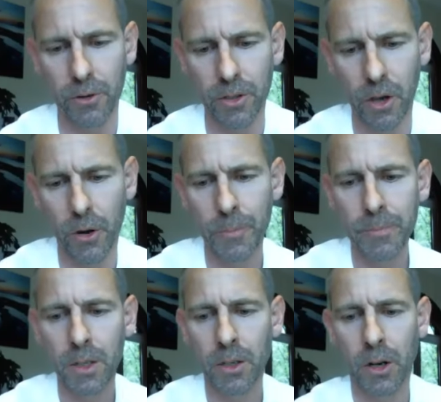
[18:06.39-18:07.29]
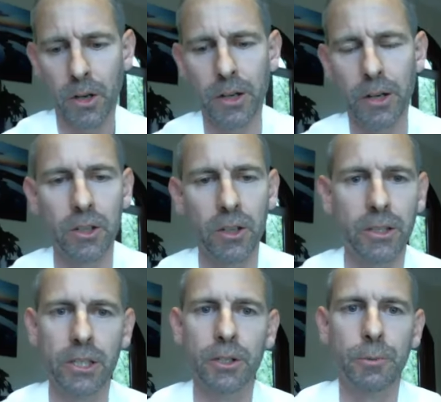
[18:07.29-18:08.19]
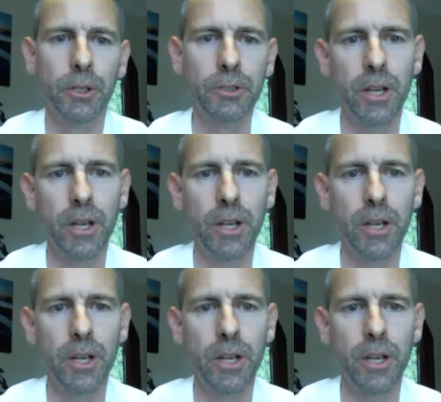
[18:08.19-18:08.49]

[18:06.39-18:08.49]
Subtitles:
So, in an ideal world,